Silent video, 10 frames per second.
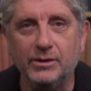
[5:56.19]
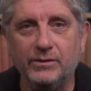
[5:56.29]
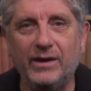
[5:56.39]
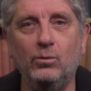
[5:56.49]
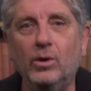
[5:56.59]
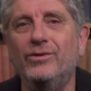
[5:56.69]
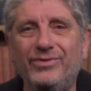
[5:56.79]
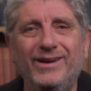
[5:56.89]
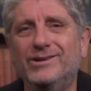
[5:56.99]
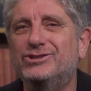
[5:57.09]
They weren't
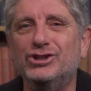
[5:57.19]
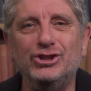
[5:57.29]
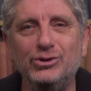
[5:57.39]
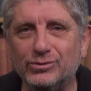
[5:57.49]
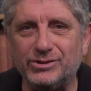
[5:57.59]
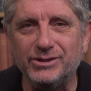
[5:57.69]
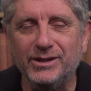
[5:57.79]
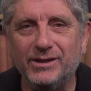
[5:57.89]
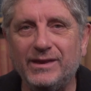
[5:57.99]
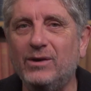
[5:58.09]
there to loot.
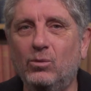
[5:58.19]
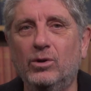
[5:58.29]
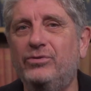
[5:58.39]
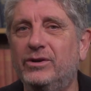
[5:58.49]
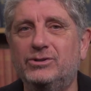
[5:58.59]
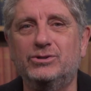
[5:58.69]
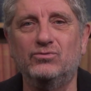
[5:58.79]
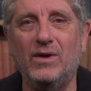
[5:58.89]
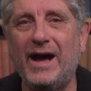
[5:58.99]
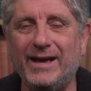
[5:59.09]
They weren't there to
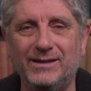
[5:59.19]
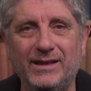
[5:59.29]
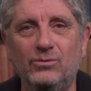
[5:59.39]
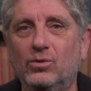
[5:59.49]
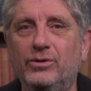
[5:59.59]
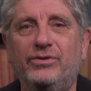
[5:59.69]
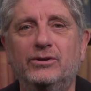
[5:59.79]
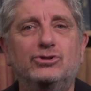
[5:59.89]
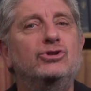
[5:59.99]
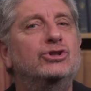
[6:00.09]
riot. They weren't
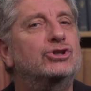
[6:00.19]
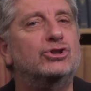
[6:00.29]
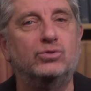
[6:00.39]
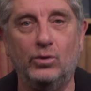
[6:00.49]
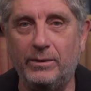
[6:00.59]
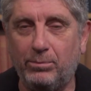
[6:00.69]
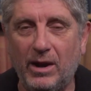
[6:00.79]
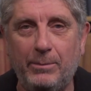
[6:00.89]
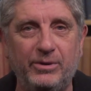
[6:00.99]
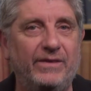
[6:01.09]
there to destroy
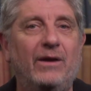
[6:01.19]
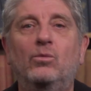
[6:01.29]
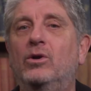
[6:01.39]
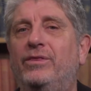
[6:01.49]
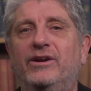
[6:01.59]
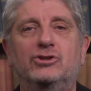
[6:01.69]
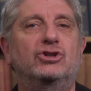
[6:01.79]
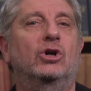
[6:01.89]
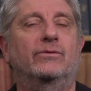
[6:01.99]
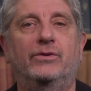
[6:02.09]
property. They weren't there
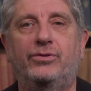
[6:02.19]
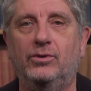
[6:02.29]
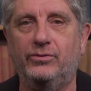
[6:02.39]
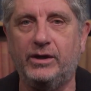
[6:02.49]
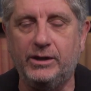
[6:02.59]
to overthrow the